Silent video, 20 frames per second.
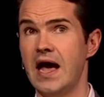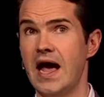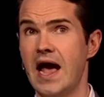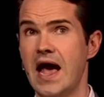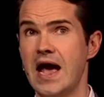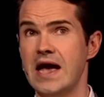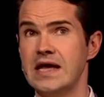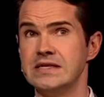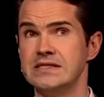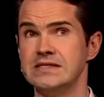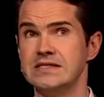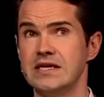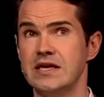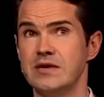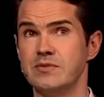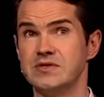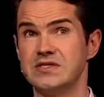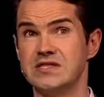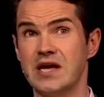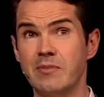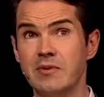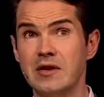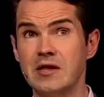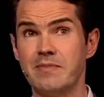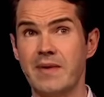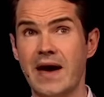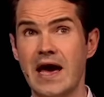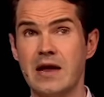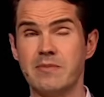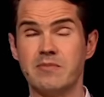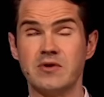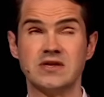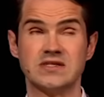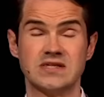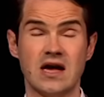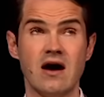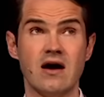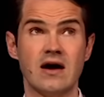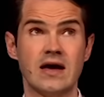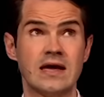and it was doubly bad because
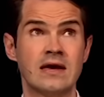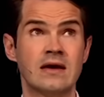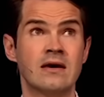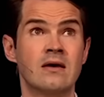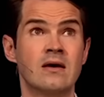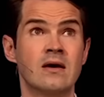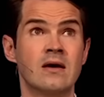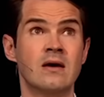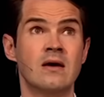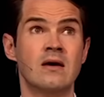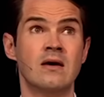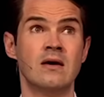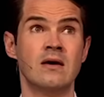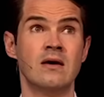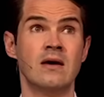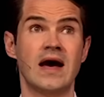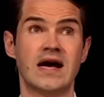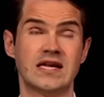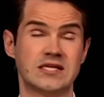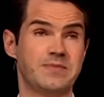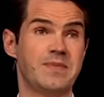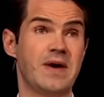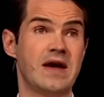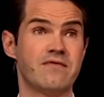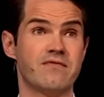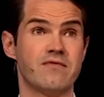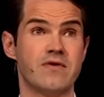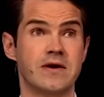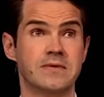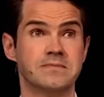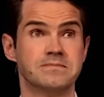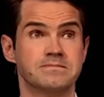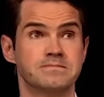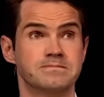I had to pay for it.